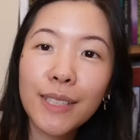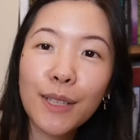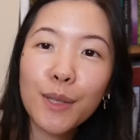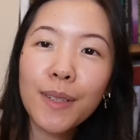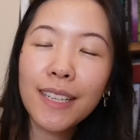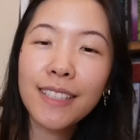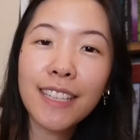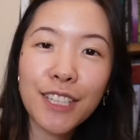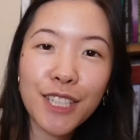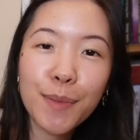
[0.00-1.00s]
So this one is
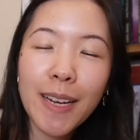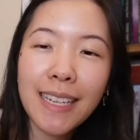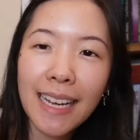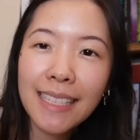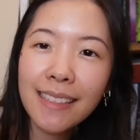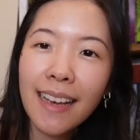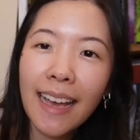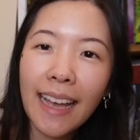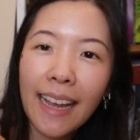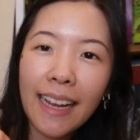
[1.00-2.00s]
Duchess by Night,
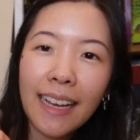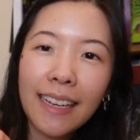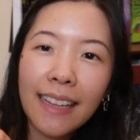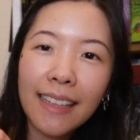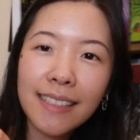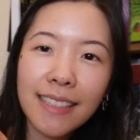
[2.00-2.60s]
and this